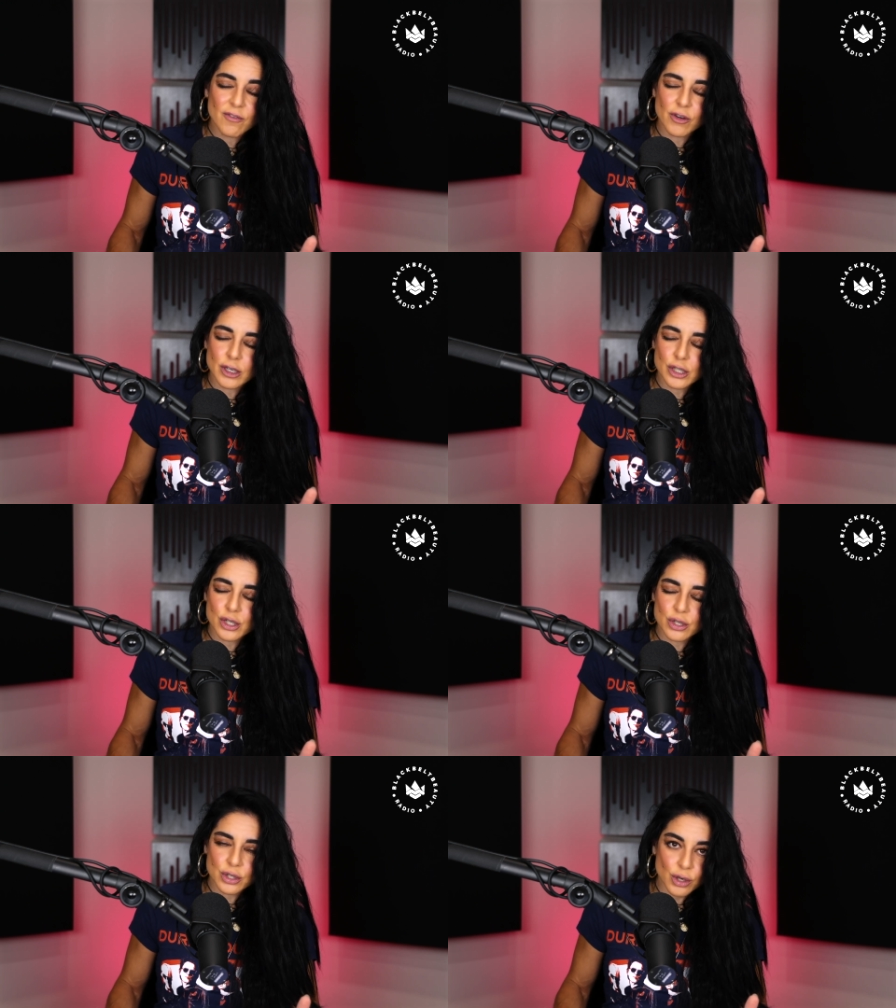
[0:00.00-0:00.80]
For
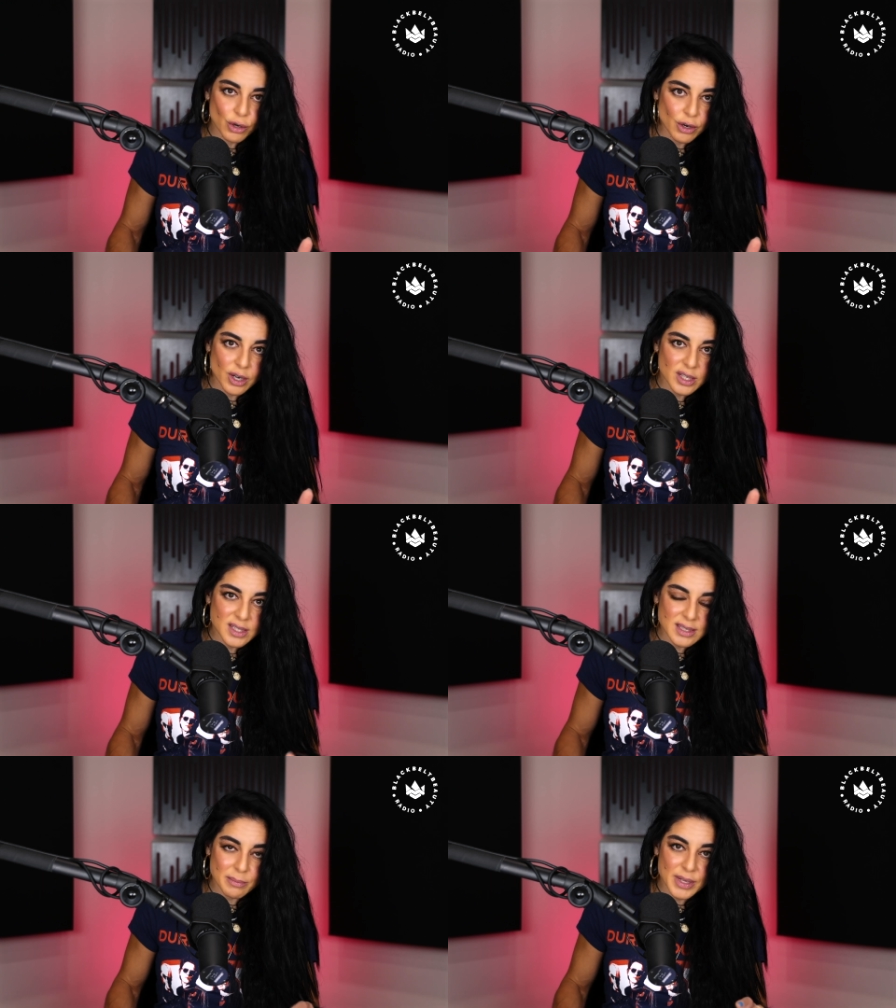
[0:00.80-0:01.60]
sure,
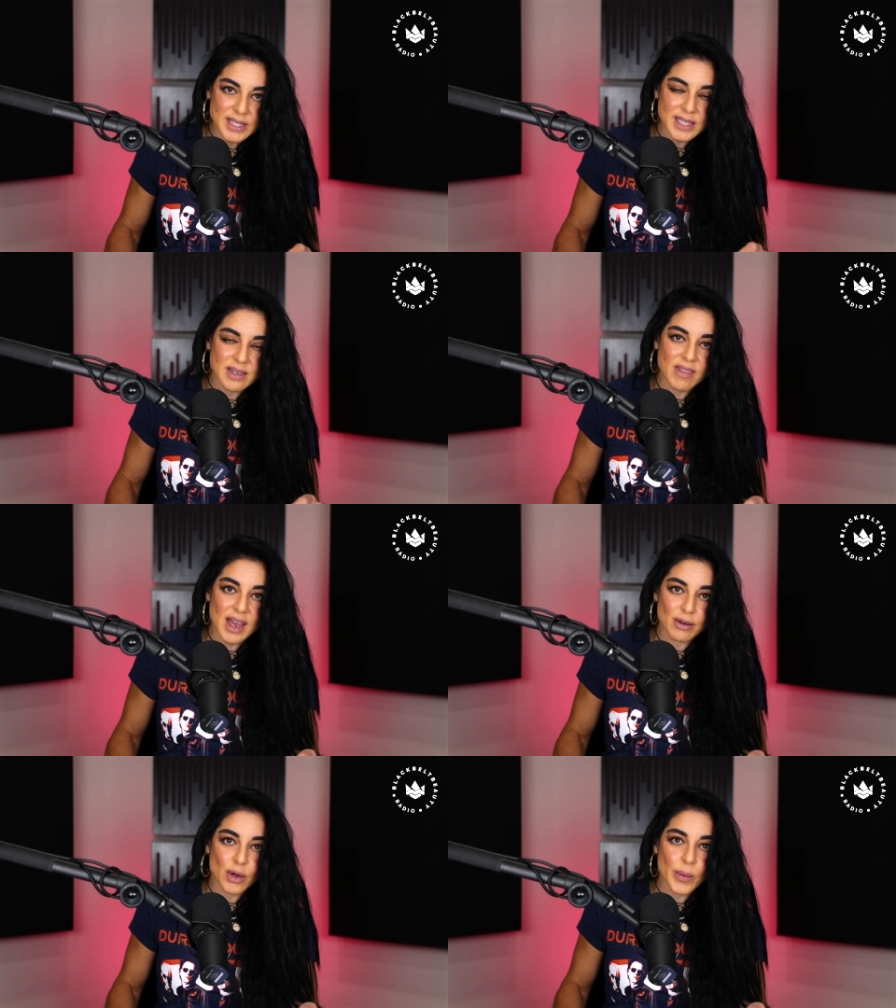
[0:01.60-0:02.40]
some pieces of
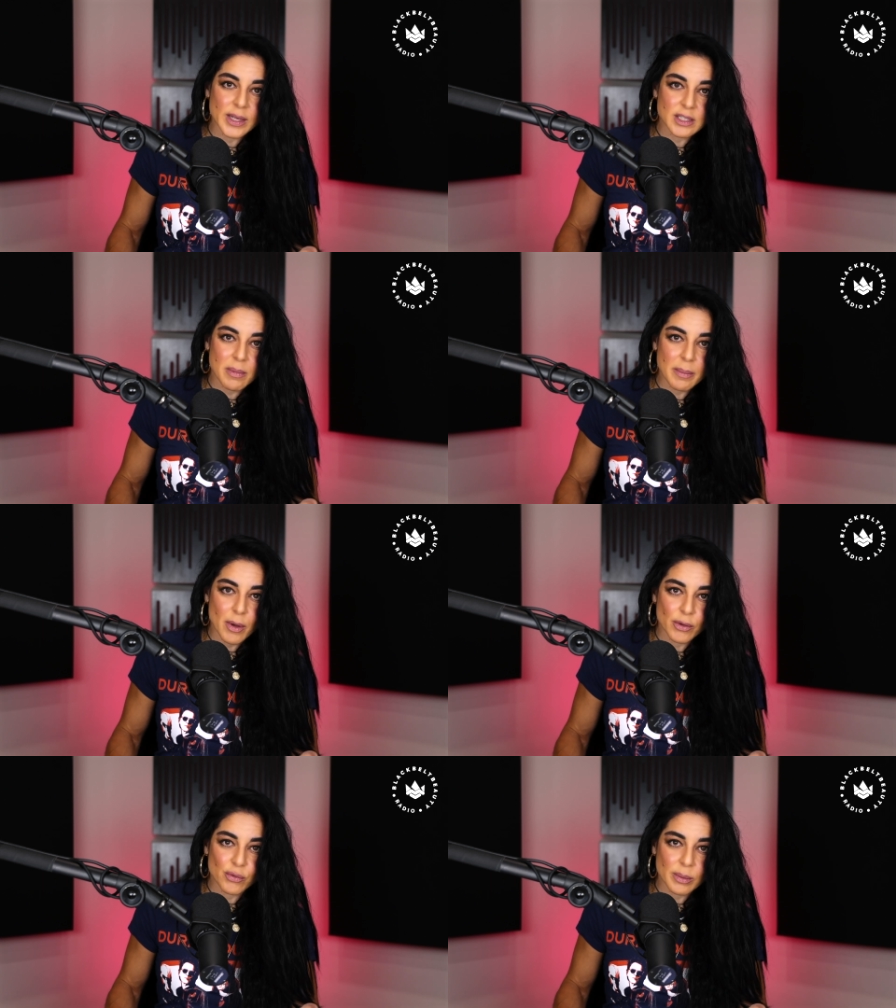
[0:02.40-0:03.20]
that are going into my
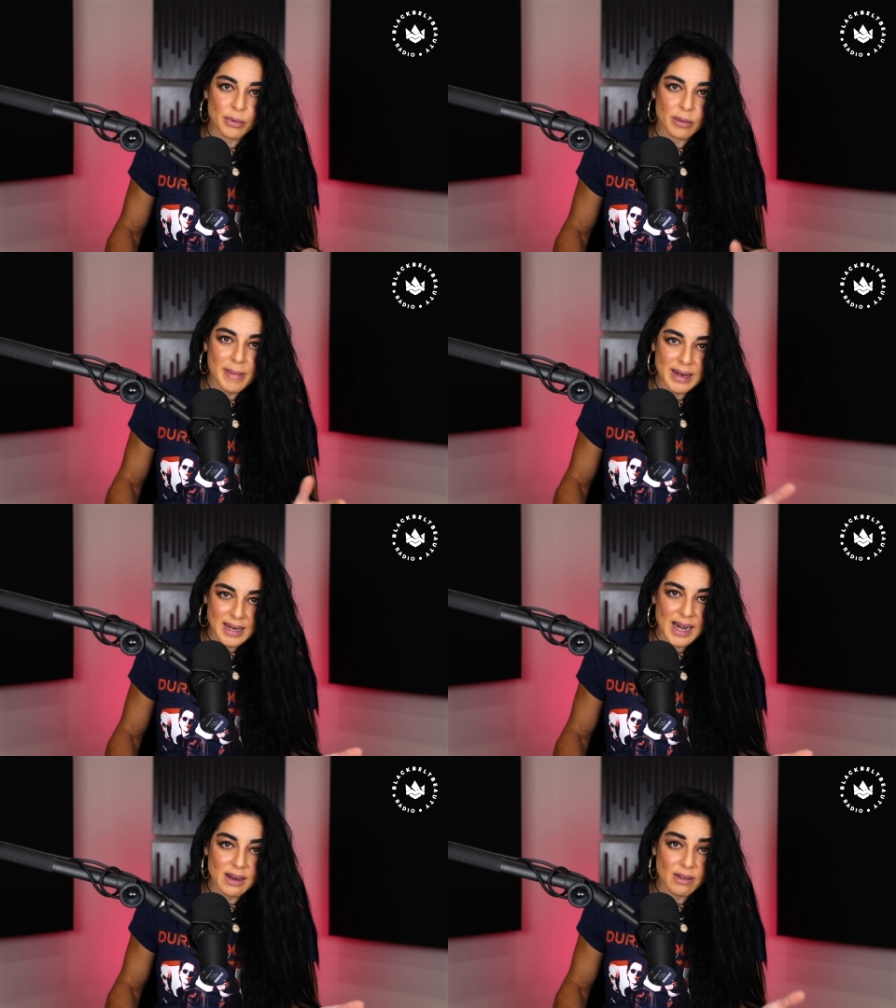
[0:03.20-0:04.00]
poetry book,
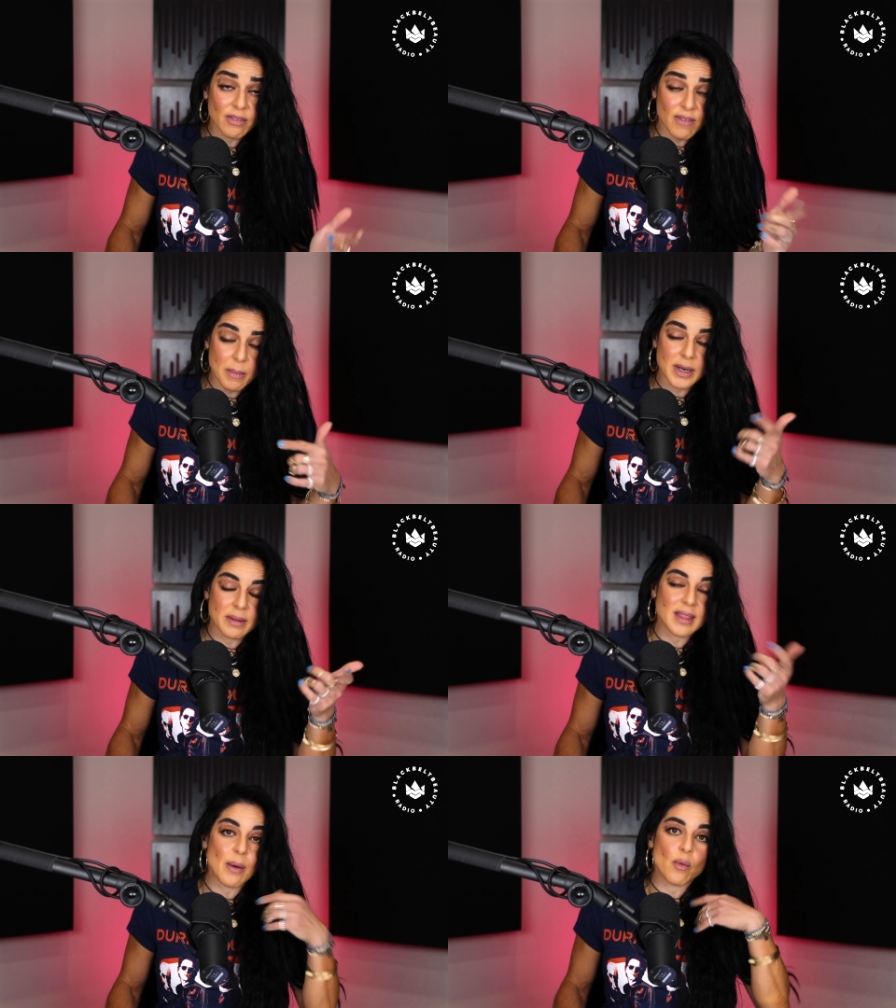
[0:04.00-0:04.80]
Magnetic
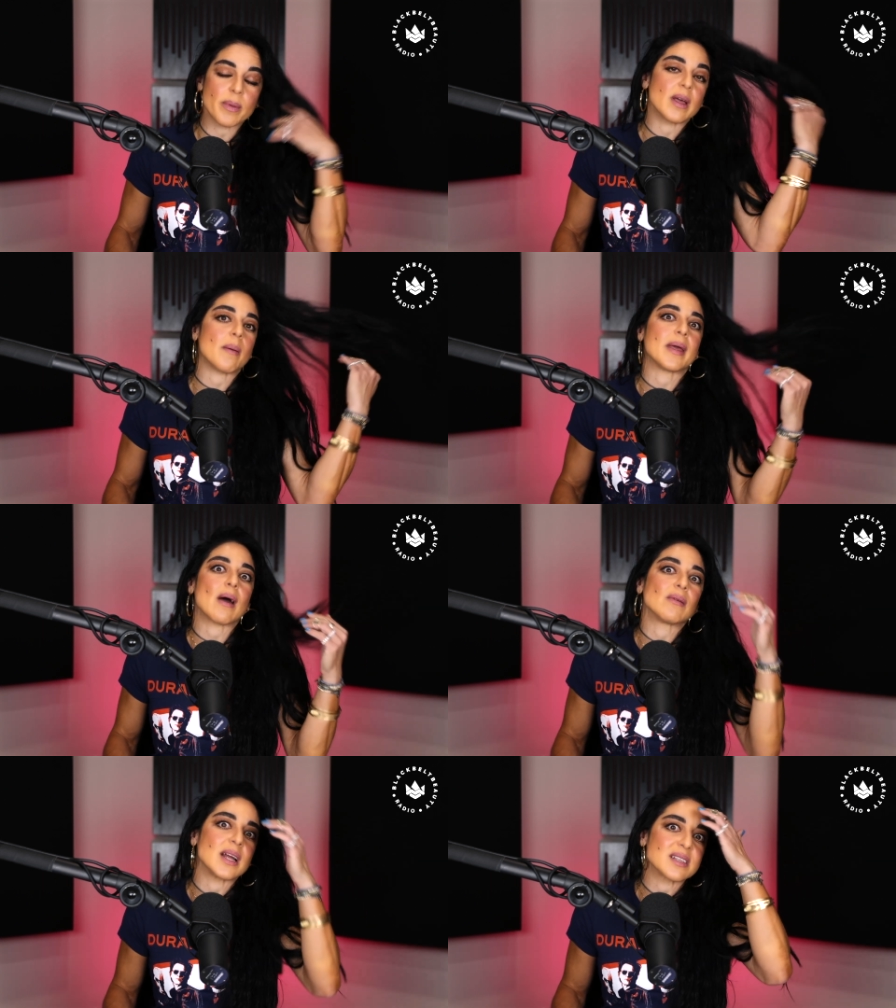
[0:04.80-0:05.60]
Feminine, that will be coming
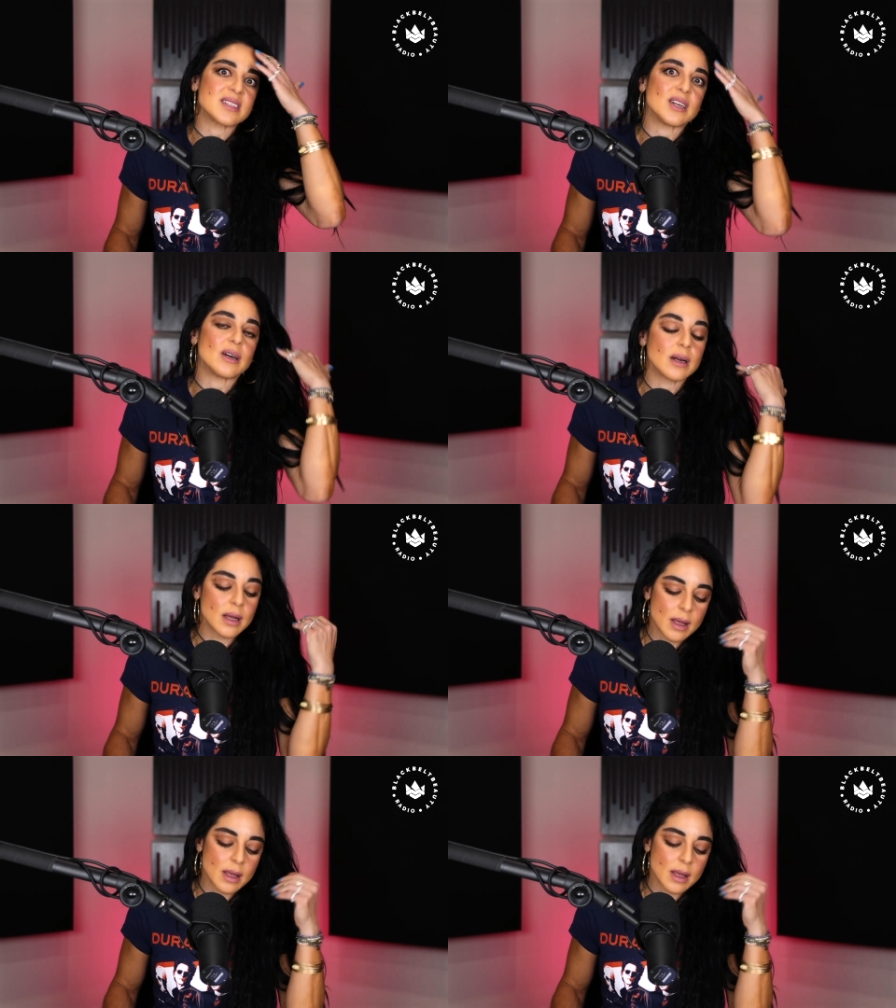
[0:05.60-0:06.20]
out next year.